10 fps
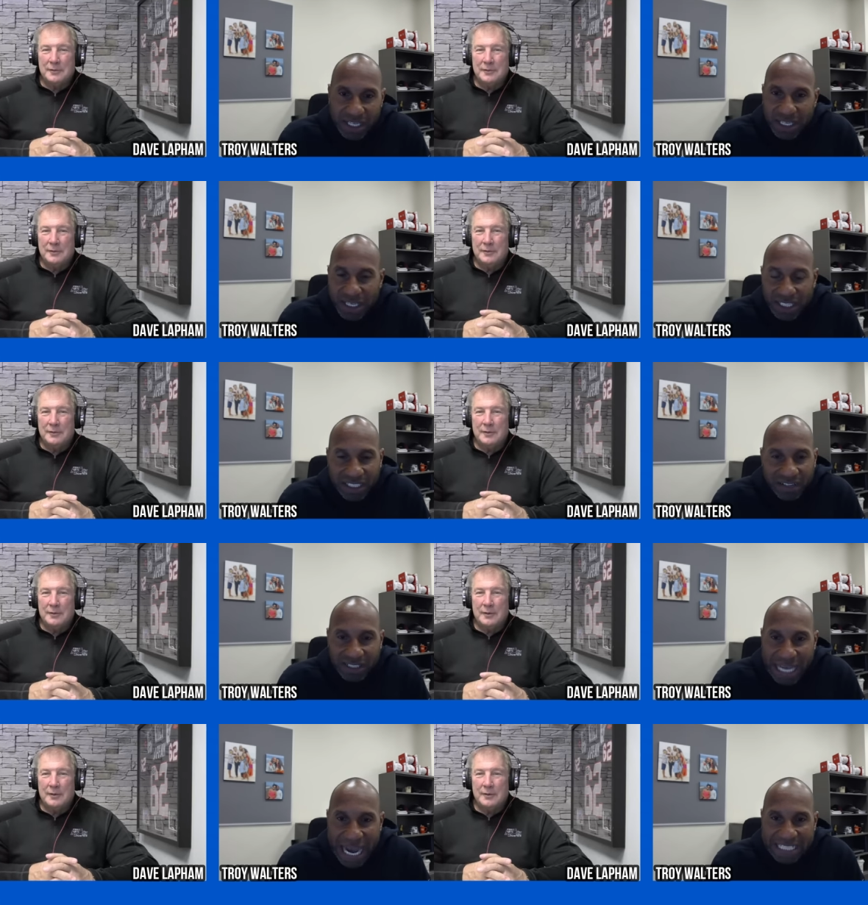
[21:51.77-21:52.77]
Speaker 1: Uh, love
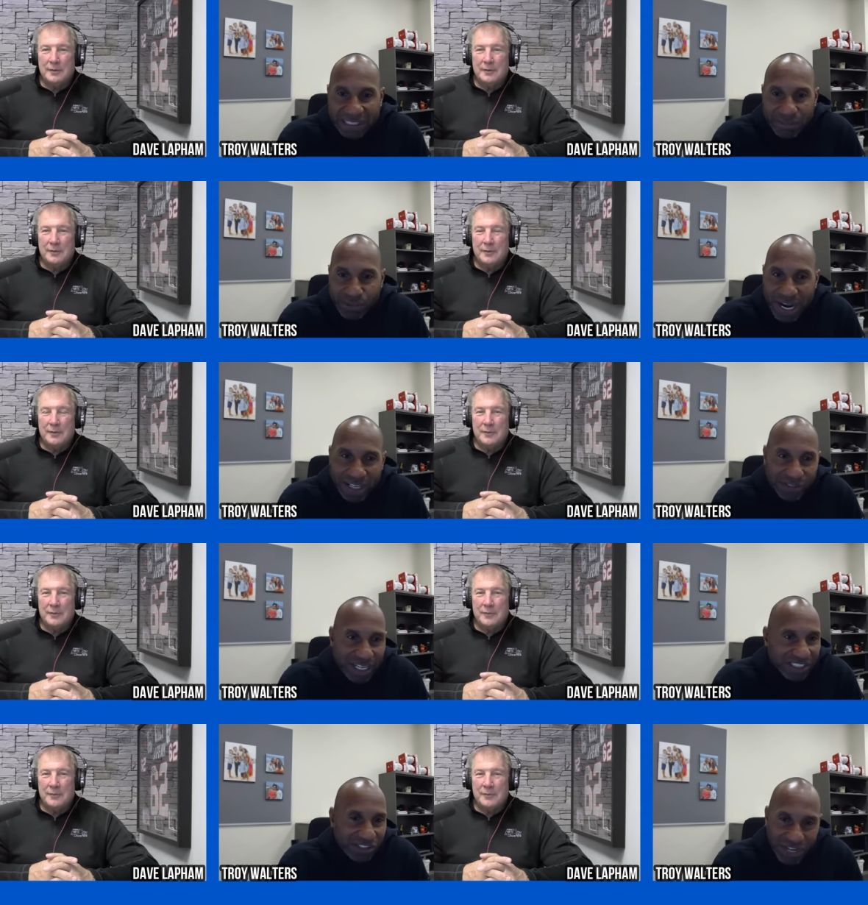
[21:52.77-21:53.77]
the guys I'm around, so
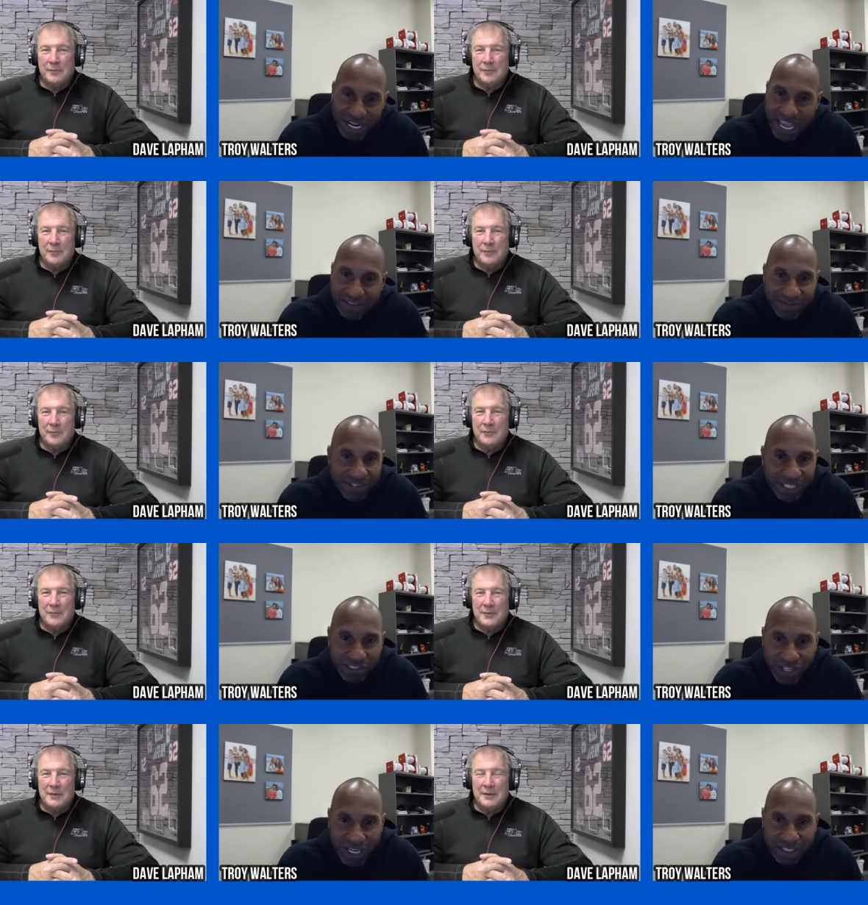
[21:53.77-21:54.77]
I just try to have fun
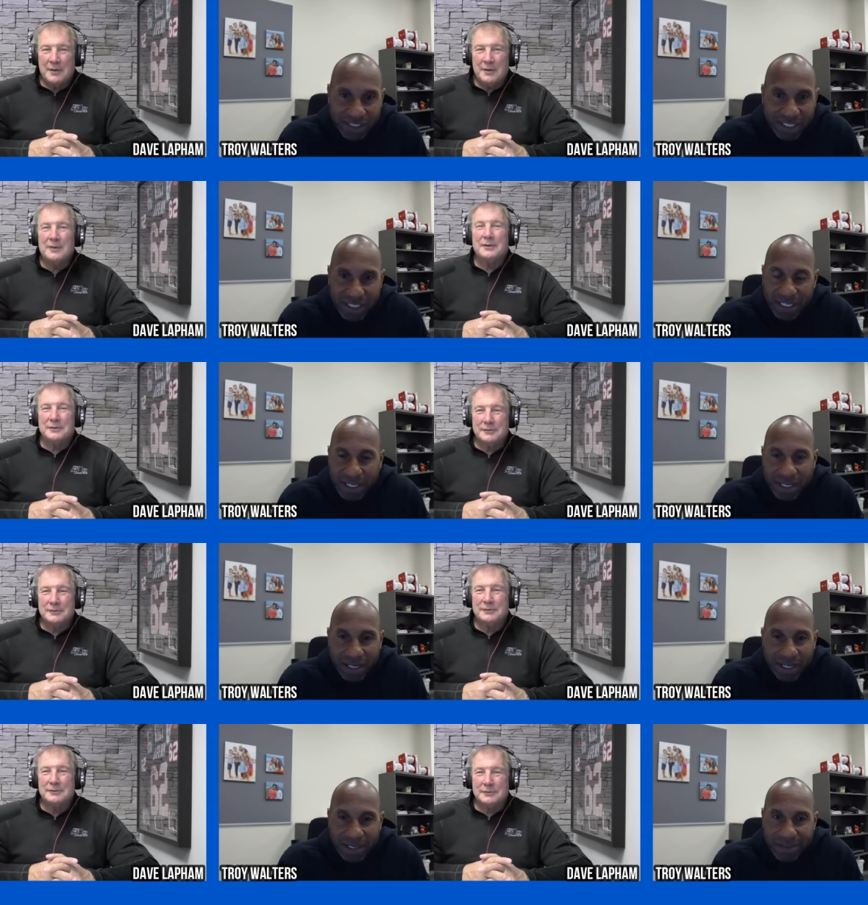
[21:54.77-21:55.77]
and try to
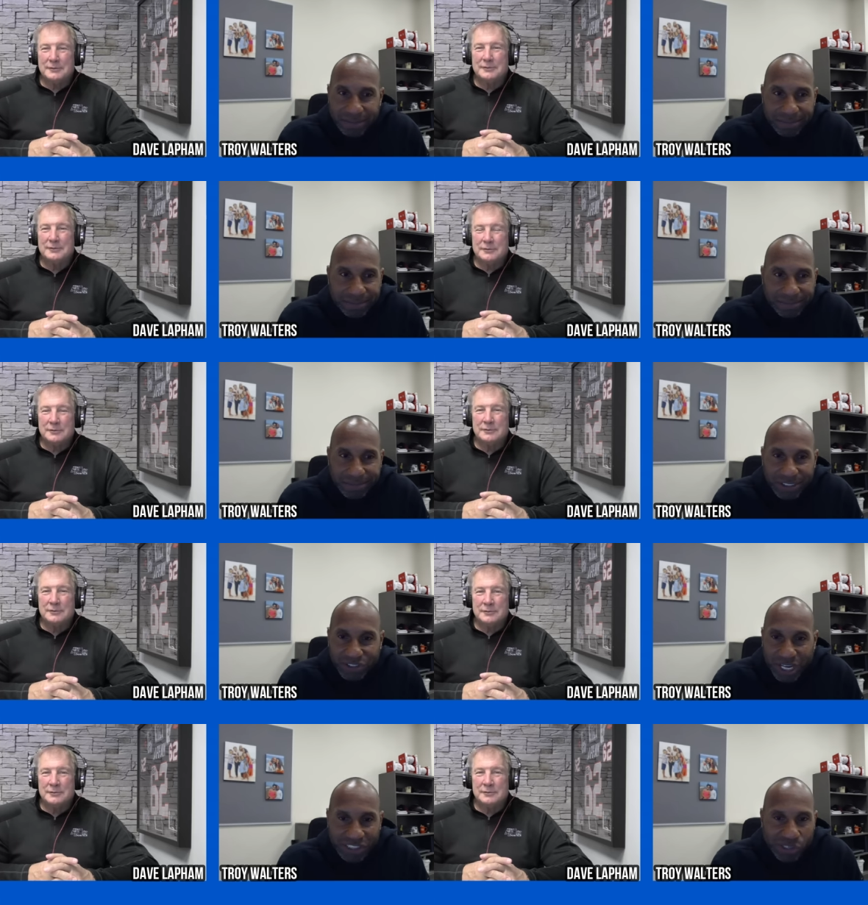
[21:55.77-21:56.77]
um, just
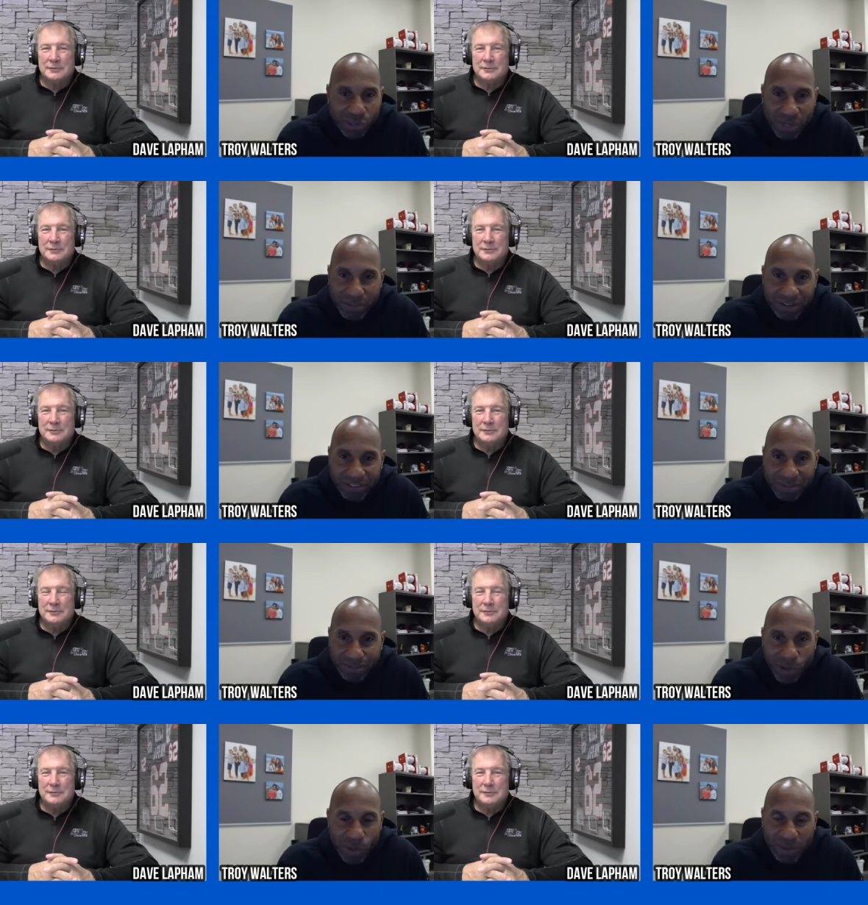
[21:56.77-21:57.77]
try to soak up every
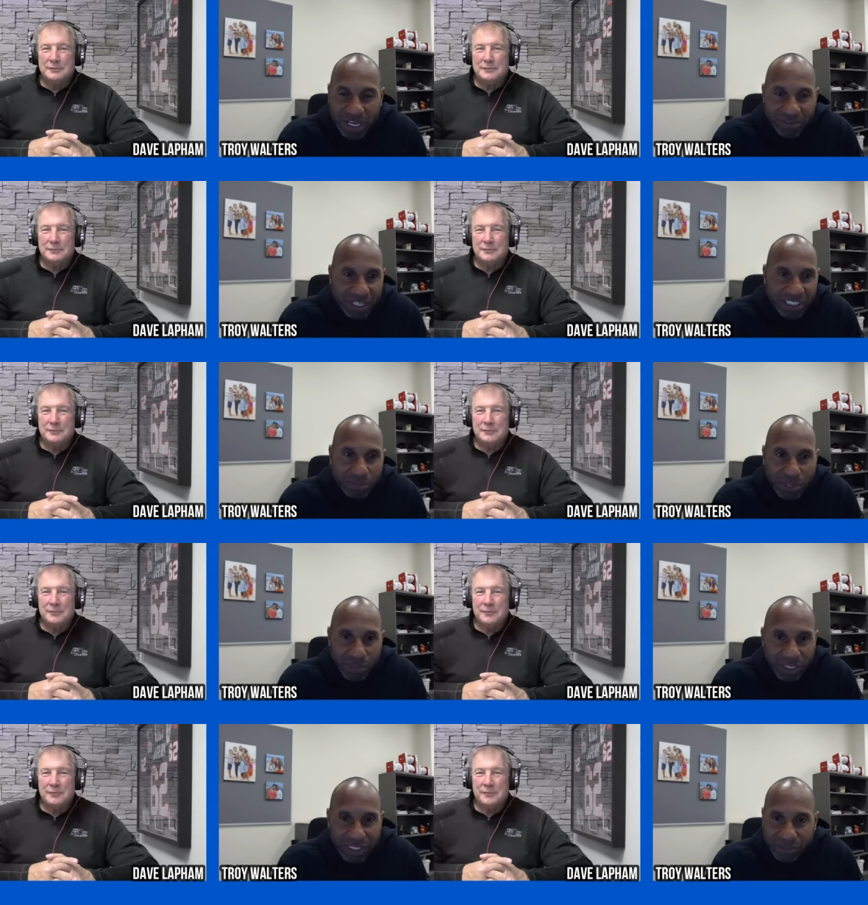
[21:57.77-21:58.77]
moment, every
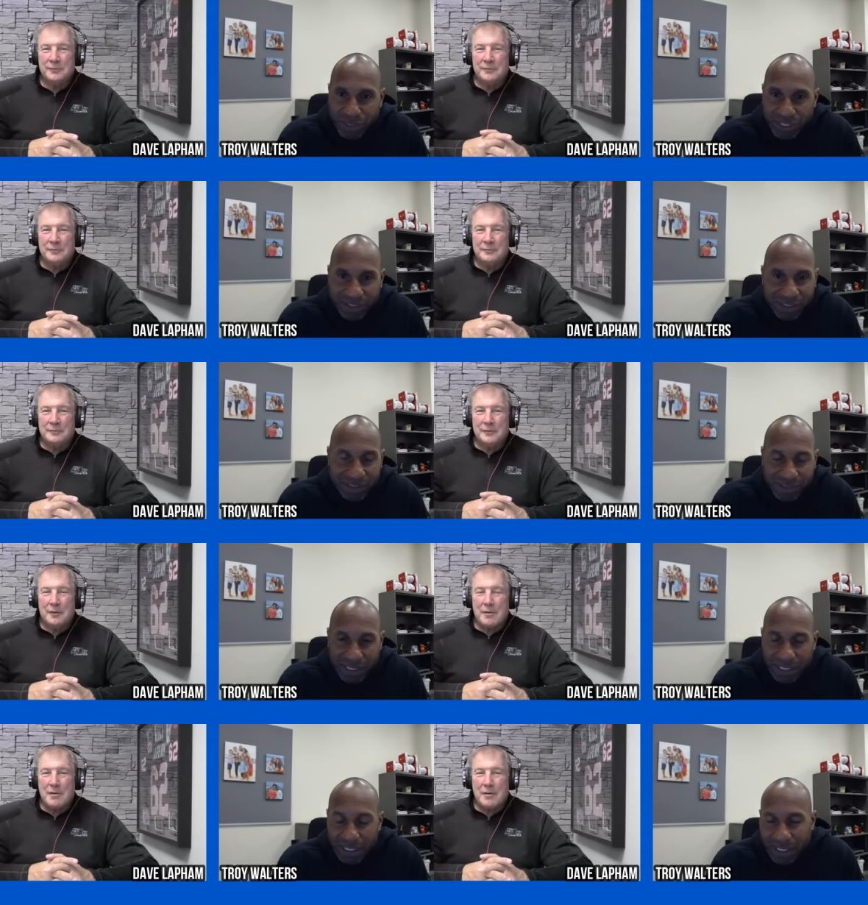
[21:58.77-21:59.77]
experience, whether it's
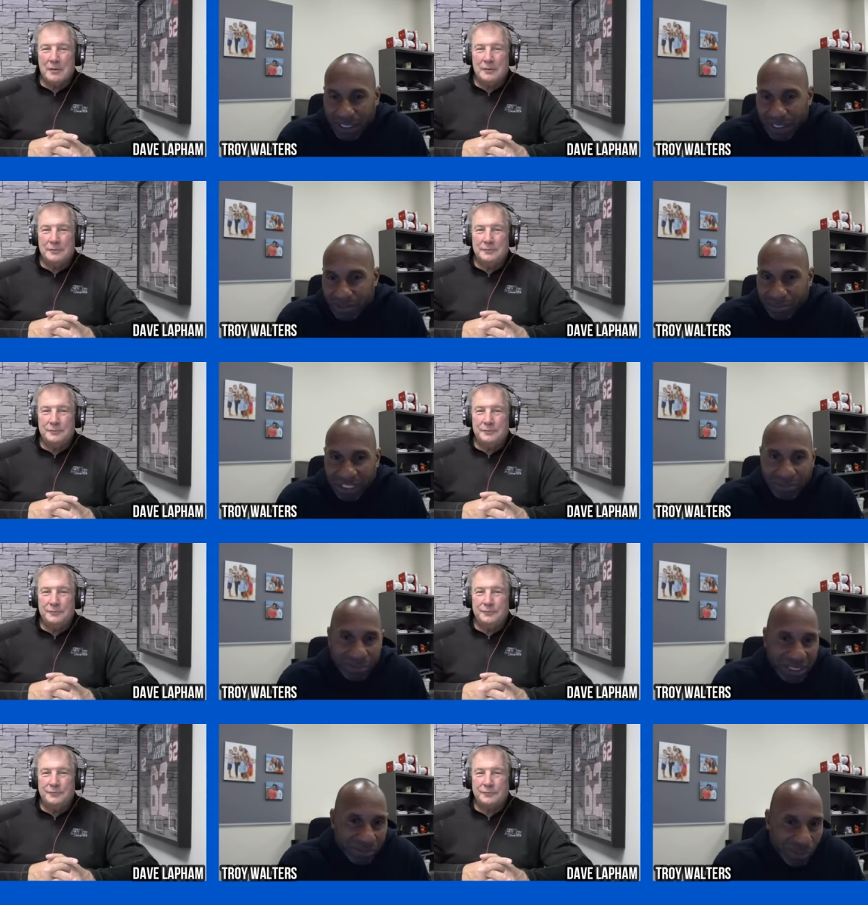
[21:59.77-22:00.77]
uh, playing ping